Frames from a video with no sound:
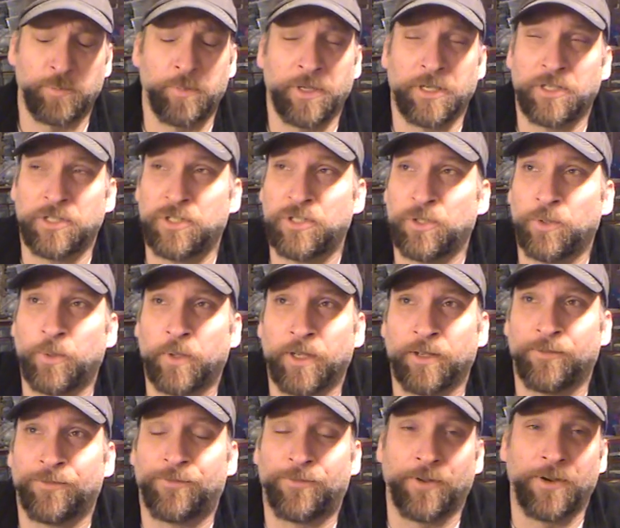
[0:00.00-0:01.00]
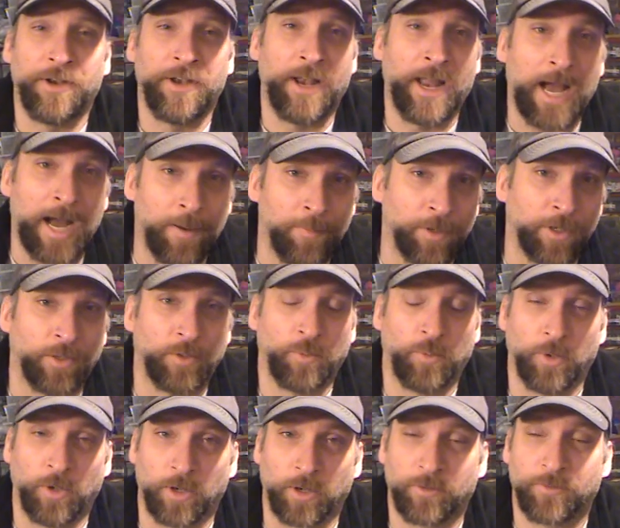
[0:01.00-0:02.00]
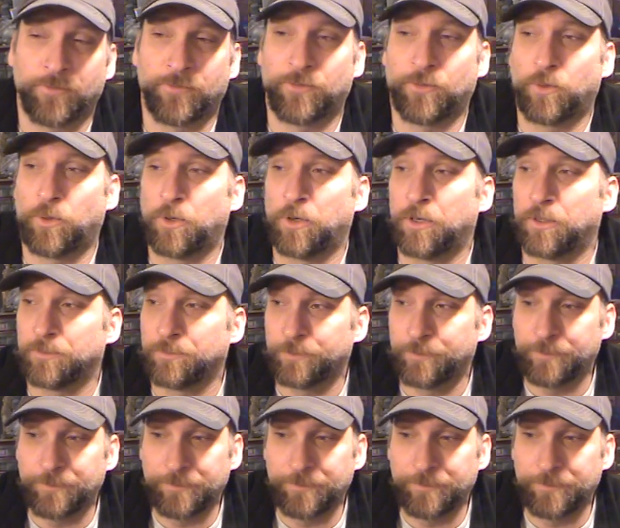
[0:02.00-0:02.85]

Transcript: been doing phenomenal work for,